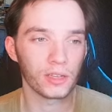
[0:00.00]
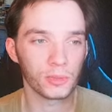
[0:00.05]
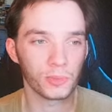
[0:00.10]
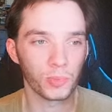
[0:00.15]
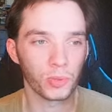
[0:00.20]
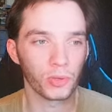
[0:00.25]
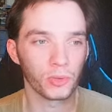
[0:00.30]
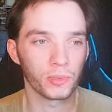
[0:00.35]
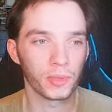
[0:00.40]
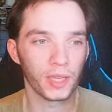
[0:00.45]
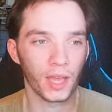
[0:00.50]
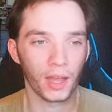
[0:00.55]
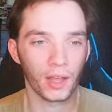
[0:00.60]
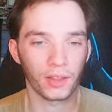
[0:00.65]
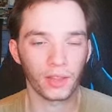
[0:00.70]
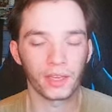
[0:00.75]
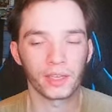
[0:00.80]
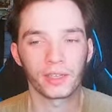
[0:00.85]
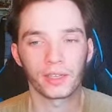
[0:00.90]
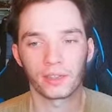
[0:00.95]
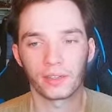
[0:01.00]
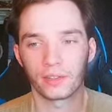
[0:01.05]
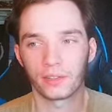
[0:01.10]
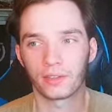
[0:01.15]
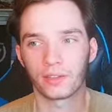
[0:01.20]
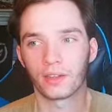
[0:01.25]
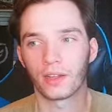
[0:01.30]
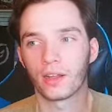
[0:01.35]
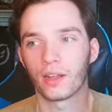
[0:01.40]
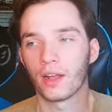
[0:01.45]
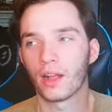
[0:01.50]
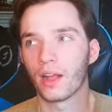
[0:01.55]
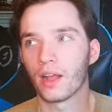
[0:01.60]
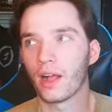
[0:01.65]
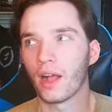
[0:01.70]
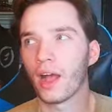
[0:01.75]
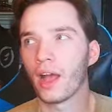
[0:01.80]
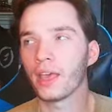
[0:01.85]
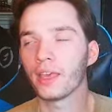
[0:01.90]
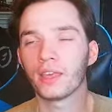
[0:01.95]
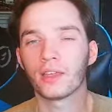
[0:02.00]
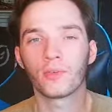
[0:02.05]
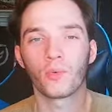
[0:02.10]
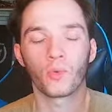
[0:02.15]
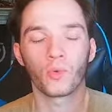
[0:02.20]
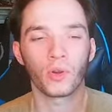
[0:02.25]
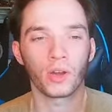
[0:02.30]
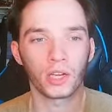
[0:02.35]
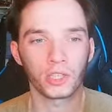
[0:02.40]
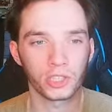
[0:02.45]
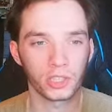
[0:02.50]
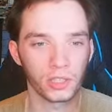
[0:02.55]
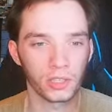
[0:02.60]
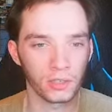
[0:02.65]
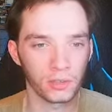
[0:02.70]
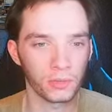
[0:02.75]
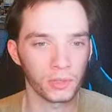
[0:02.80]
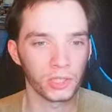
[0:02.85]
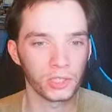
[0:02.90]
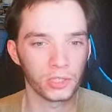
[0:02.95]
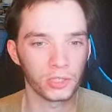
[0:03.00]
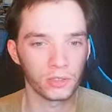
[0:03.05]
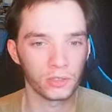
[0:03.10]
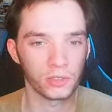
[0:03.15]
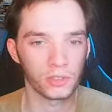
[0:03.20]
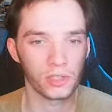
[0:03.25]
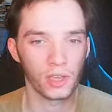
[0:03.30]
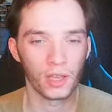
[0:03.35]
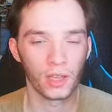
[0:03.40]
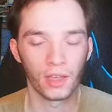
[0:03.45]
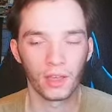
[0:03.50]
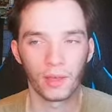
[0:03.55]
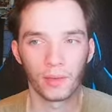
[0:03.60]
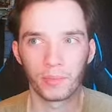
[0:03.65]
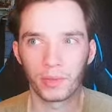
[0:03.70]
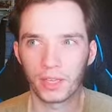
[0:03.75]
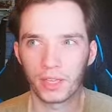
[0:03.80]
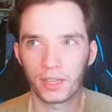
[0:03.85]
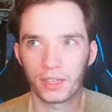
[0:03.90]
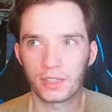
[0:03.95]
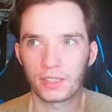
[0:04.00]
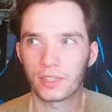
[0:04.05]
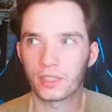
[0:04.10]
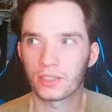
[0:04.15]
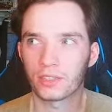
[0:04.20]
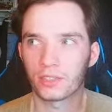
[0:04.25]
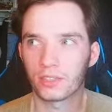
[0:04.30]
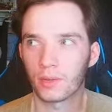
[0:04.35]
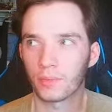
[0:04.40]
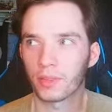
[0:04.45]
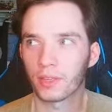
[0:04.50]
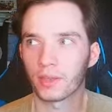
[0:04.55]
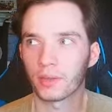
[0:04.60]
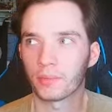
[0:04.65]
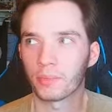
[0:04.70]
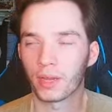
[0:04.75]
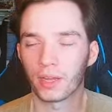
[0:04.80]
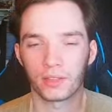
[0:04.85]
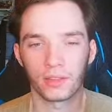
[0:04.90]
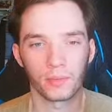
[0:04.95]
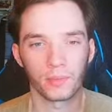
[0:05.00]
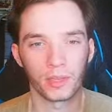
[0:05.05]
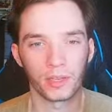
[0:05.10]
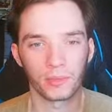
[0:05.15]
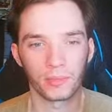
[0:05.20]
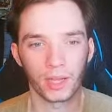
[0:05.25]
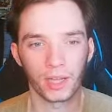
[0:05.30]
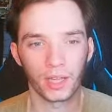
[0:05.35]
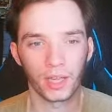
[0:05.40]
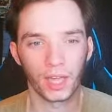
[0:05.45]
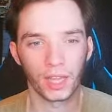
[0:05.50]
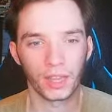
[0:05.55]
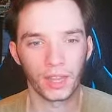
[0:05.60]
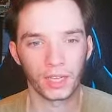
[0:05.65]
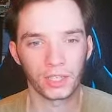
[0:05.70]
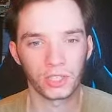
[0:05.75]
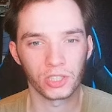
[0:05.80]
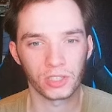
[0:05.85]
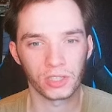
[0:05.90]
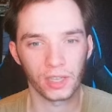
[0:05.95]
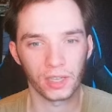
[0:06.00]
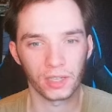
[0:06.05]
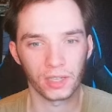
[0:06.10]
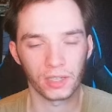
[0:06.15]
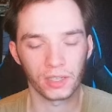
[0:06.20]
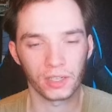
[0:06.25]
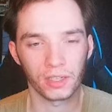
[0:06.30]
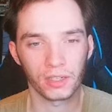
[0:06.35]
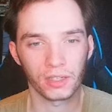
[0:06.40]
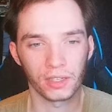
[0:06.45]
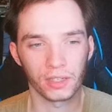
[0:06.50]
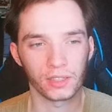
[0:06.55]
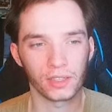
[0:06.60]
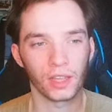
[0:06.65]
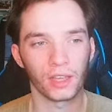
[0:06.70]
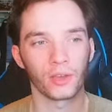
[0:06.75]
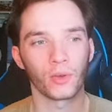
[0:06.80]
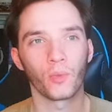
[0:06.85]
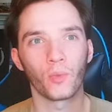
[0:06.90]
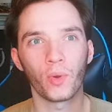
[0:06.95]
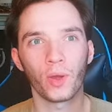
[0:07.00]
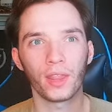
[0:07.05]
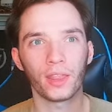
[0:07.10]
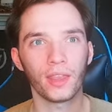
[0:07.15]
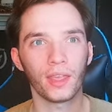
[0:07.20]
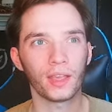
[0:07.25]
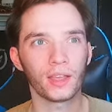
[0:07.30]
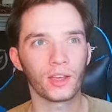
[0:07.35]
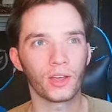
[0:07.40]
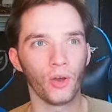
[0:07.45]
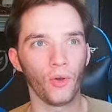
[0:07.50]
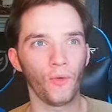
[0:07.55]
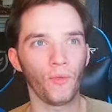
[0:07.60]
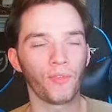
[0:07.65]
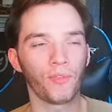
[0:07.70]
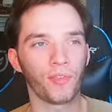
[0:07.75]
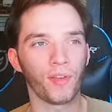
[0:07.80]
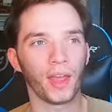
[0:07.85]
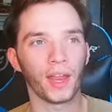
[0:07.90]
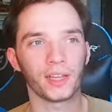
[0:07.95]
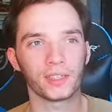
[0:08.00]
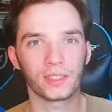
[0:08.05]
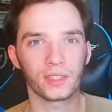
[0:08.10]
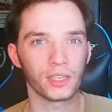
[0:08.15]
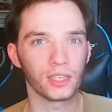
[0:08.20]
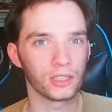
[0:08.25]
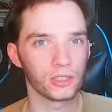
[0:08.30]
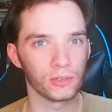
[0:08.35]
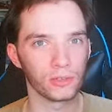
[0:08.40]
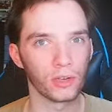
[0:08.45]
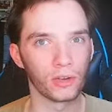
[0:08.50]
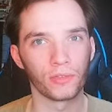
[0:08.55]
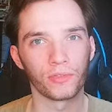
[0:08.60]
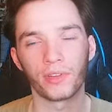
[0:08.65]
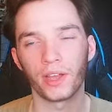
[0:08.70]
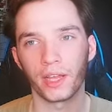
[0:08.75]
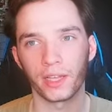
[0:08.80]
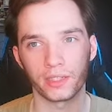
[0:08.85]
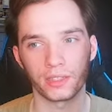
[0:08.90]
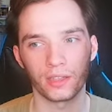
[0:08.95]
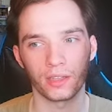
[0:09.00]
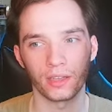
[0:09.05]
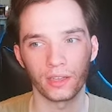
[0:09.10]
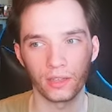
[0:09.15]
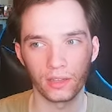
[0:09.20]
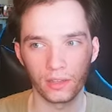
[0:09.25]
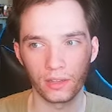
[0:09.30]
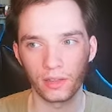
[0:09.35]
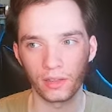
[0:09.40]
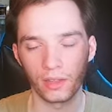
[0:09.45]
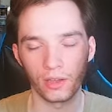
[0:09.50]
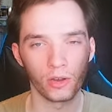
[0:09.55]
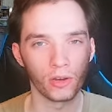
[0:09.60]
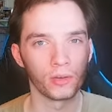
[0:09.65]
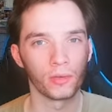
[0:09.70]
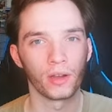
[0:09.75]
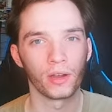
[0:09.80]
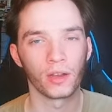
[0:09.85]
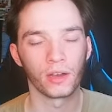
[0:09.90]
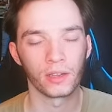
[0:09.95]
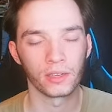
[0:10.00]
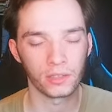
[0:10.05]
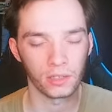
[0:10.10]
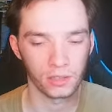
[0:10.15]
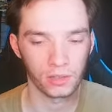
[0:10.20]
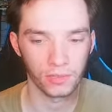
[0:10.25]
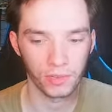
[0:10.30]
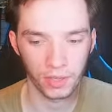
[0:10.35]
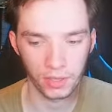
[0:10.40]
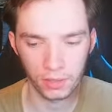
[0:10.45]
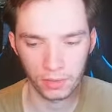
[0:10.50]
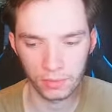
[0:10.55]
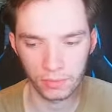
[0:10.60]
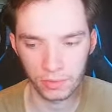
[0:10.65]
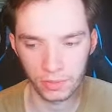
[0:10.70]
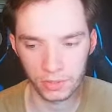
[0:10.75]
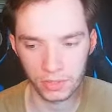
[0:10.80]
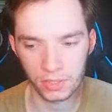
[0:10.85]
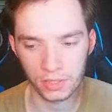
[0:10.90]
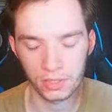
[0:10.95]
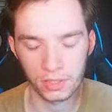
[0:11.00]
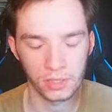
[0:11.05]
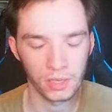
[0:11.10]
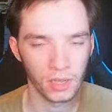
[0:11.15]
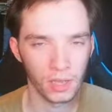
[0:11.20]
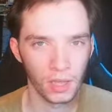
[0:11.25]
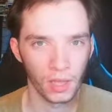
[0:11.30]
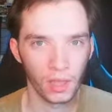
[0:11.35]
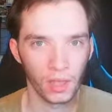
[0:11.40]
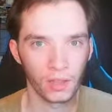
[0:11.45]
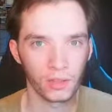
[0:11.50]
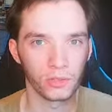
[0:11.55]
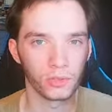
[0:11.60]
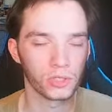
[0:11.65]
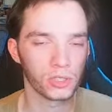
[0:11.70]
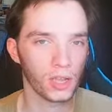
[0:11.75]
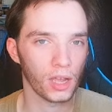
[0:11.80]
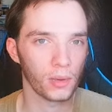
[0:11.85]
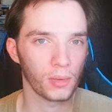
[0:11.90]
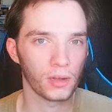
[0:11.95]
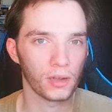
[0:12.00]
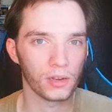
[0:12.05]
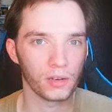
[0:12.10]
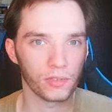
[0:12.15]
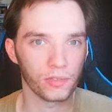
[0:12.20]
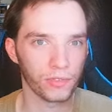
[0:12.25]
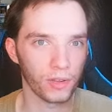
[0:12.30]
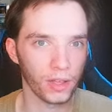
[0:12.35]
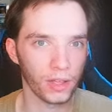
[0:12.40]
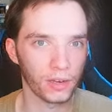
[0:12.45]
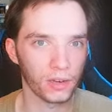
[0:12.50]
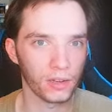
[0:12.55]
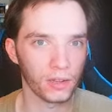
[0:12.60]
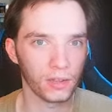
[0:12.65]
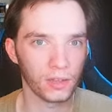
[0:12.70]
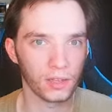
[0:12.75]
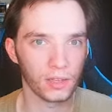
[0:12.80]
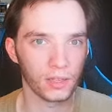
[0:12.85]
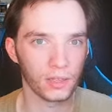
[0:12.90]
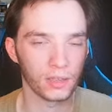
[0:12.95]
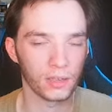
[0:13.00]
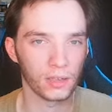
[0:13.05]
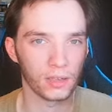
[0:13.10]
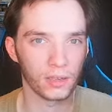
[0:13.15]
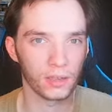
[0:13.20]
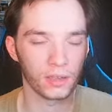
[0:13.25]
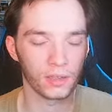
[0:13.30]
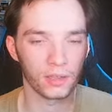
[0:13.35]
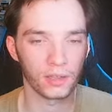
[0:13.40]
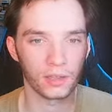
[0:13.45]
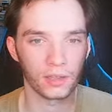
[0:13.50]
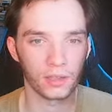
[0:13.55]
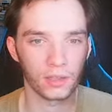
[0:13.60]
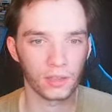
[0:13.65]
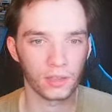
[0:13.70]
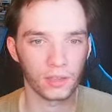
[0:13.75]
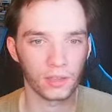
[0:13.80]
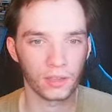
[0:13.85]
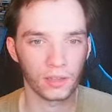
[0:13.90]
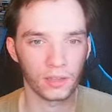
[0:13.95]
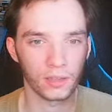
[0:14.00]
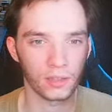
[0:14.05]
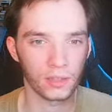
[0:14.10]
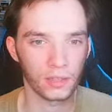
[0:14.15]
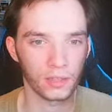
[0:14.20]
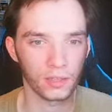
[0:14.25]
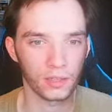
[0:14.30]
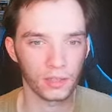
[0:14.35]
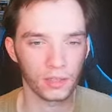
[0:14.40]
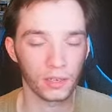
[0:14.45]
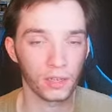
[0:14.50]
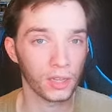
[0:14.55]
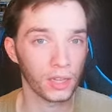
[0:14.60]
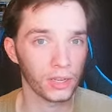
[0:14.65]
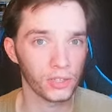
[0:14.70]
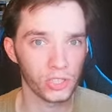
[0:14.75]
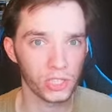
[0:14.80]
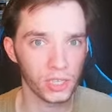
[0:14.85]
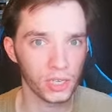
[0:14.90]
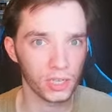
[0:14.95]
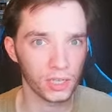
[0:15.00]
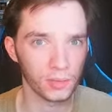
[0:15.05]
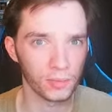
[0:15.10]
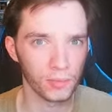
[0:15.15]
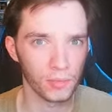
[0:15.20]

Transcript: pull me out. Like, I can watch the originals because there's something about them in my head that just like click. Like, when they go fast, they do go fast. Like the uh, Darth Vader versus Luke Skywalker fight on uh, uh, in Cloud City,